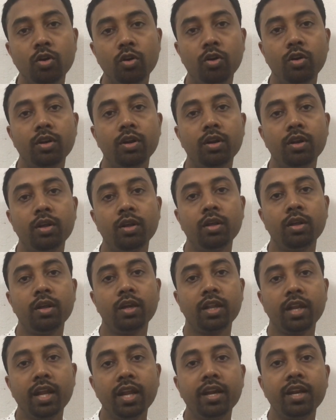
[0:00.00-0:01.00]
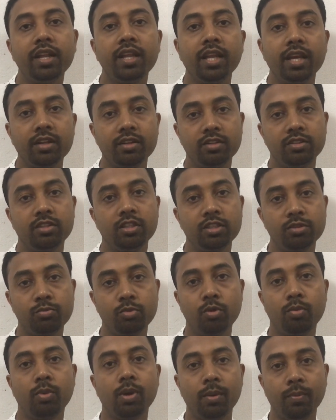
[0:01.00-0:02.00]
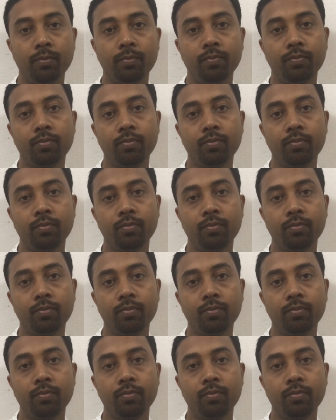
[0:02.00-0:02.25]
on creating a research problem.